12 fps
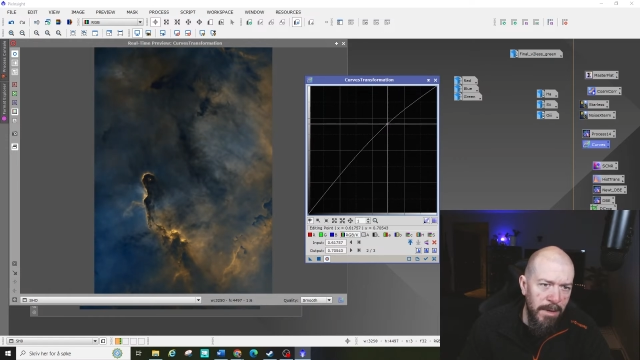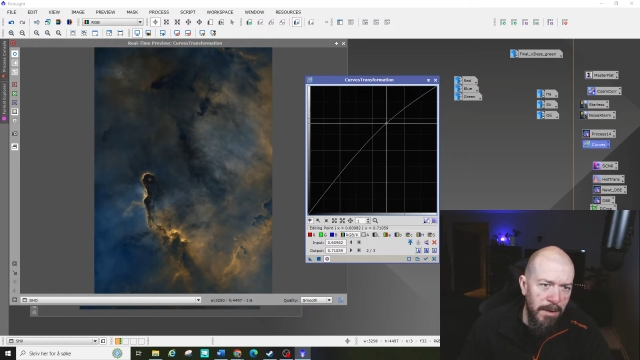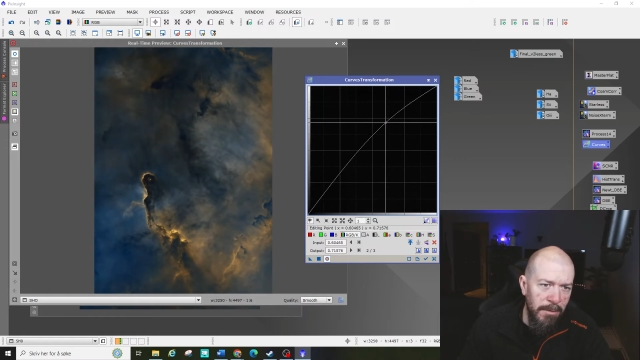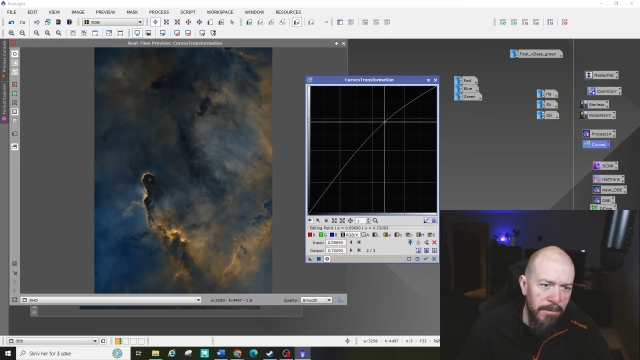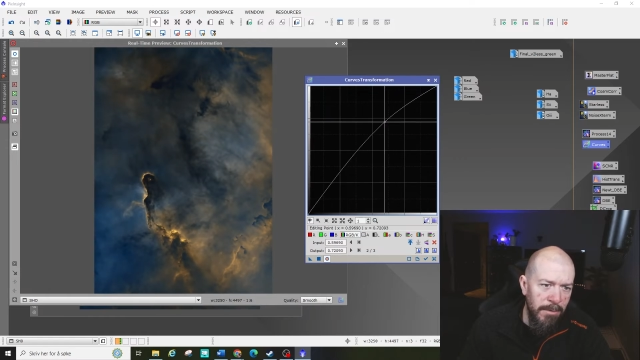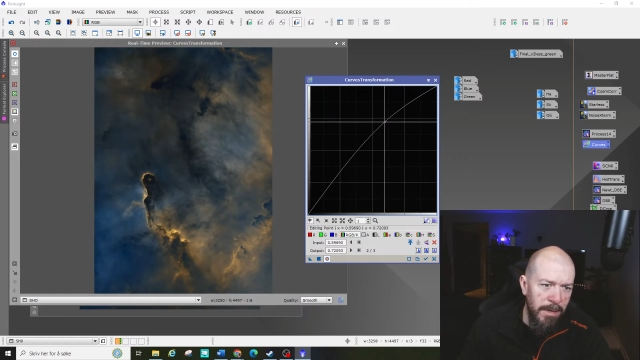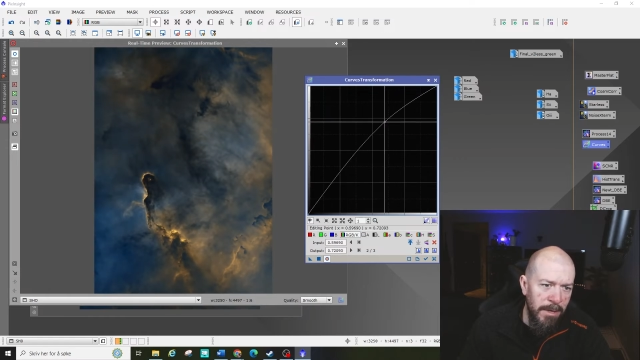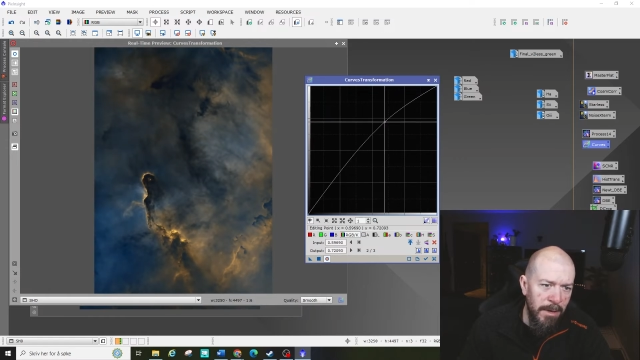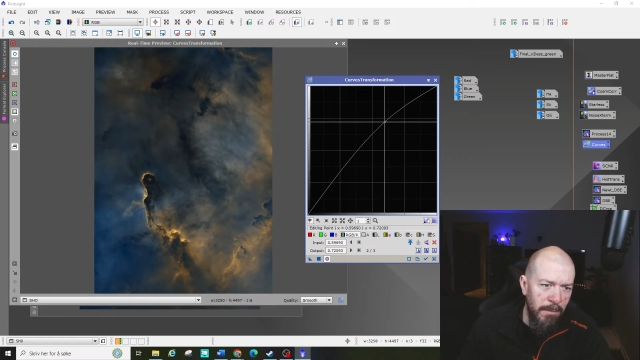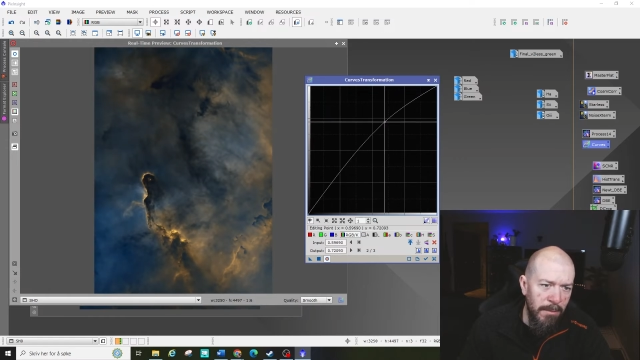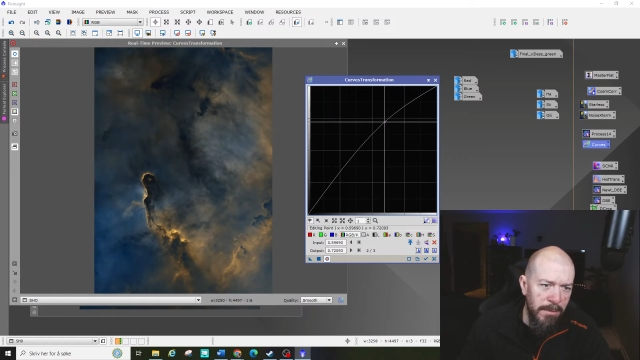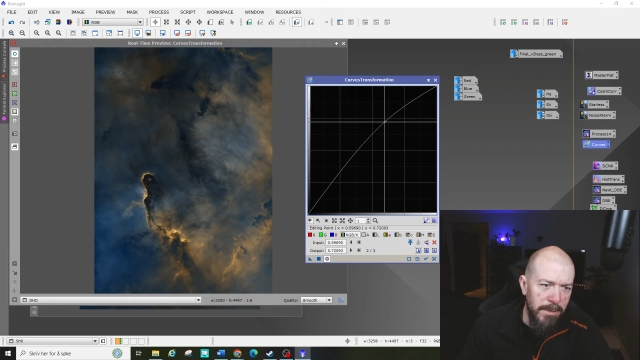I don't think I
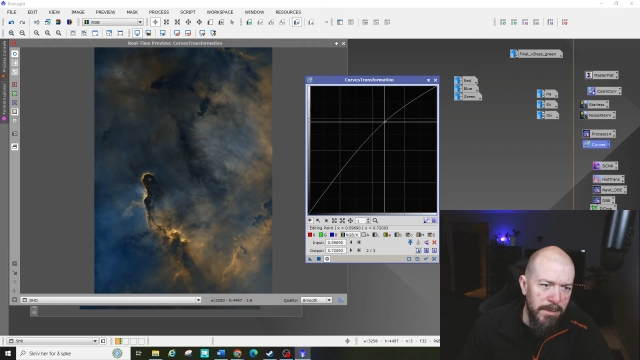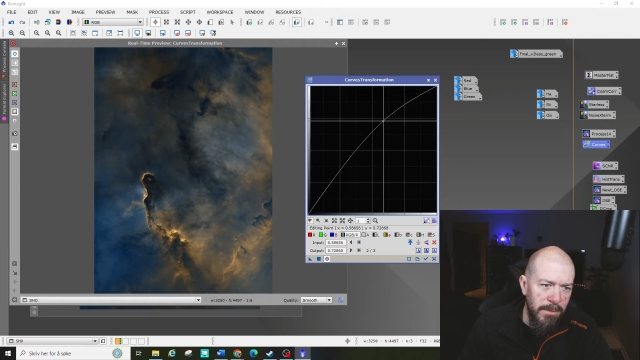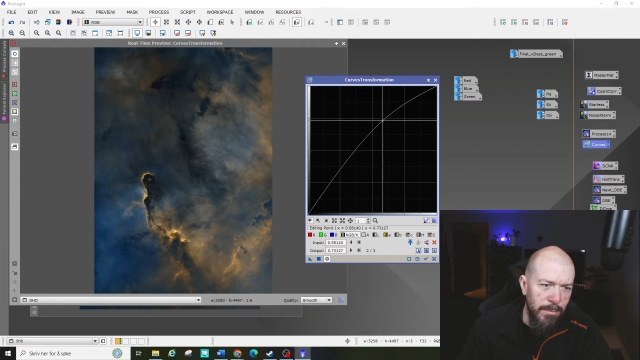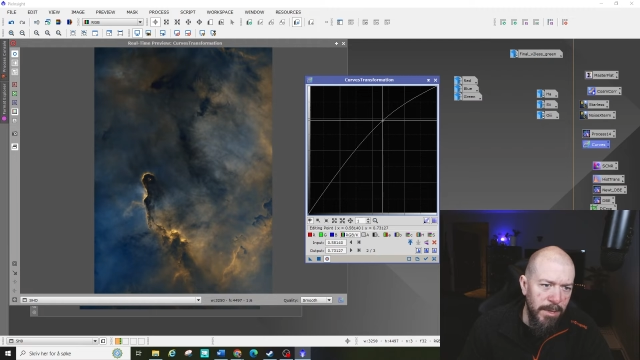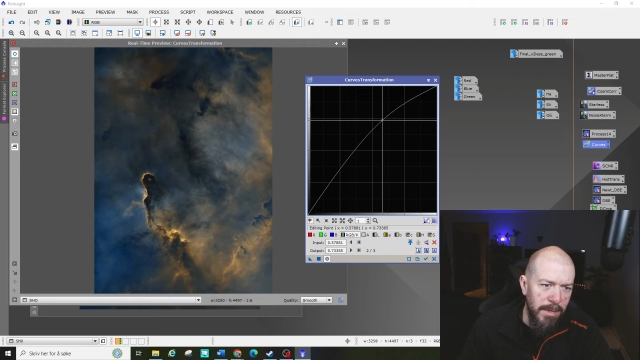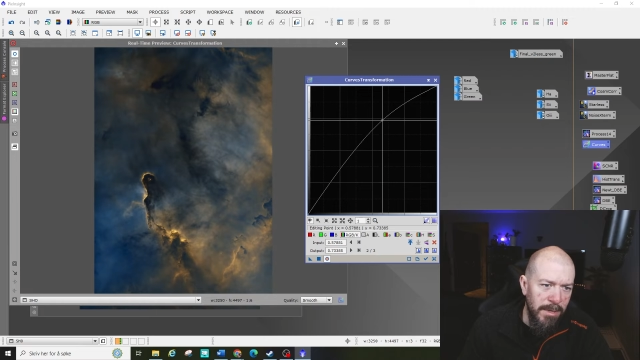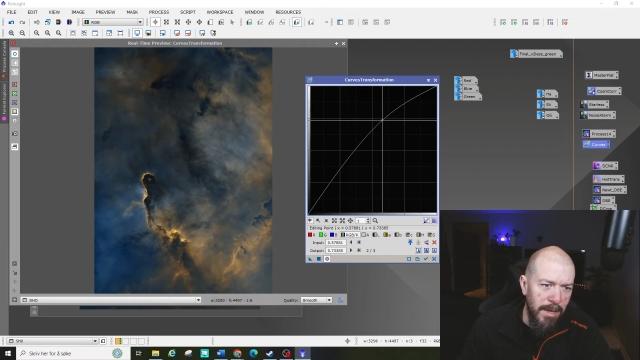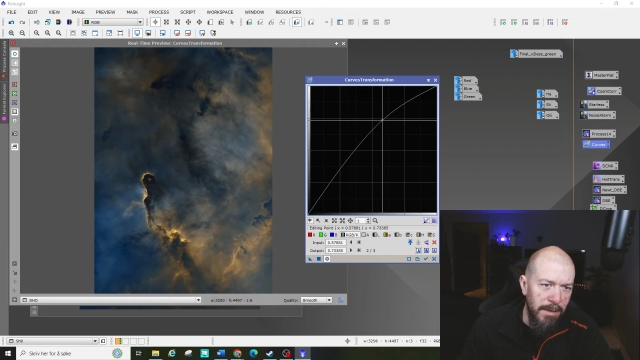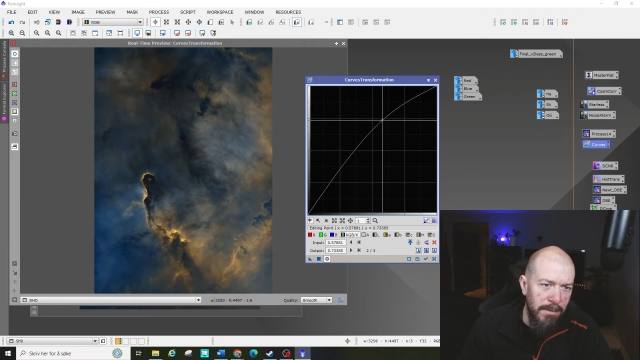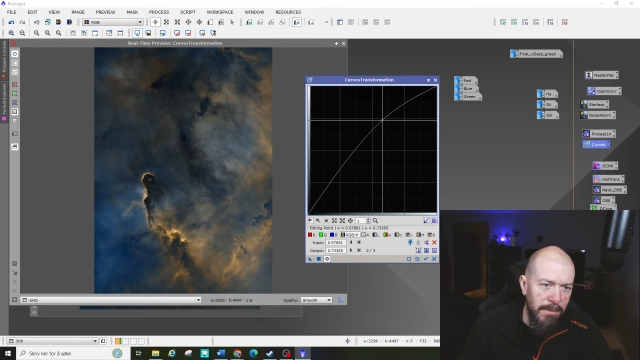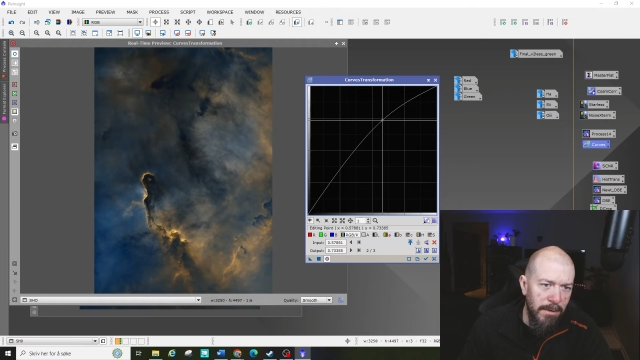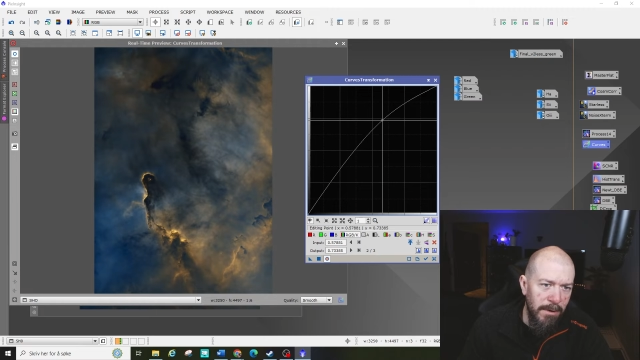want it to be that
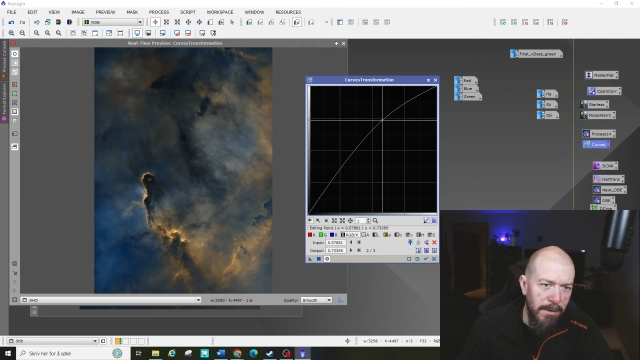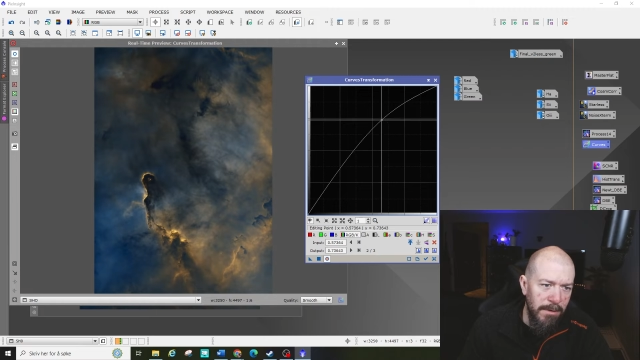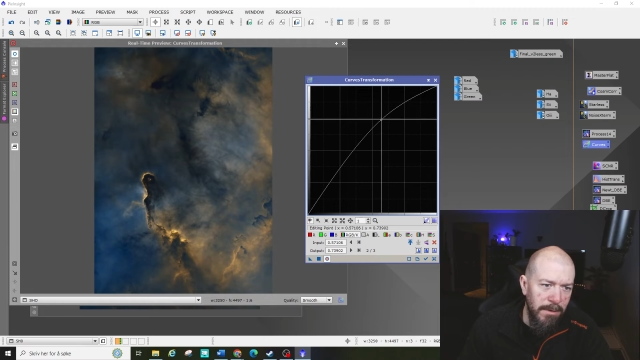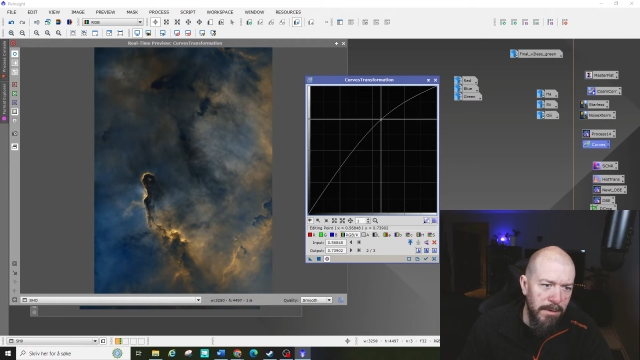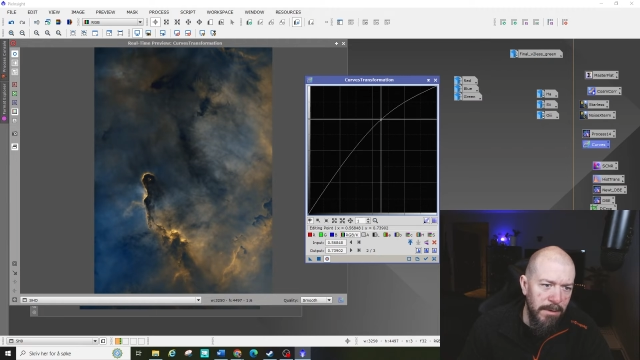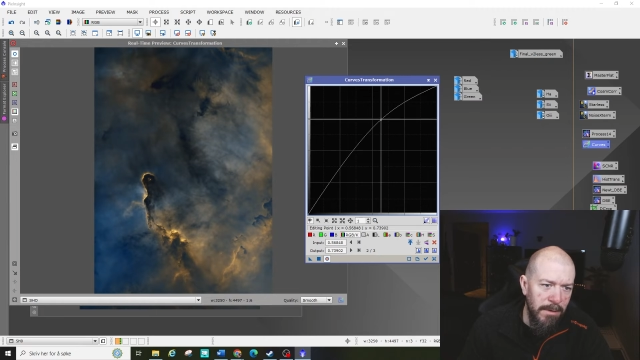dark.